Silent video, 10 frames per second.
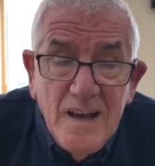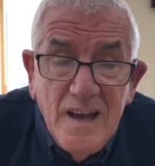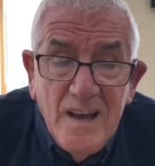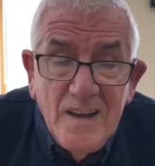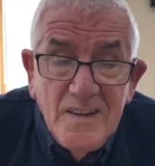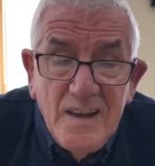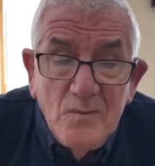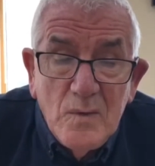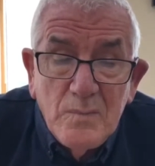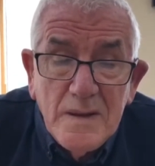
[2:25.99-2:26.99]
And then
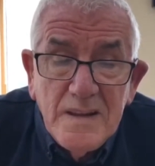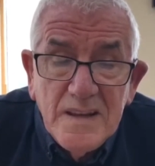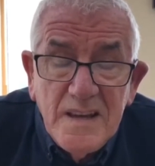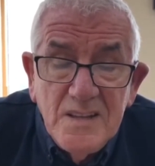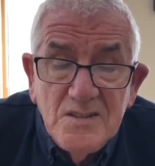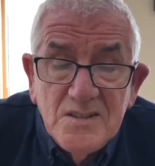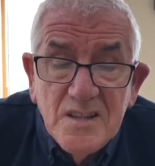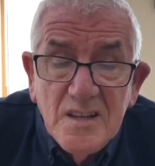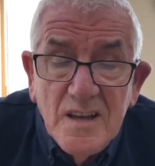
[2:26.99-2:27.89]
we played against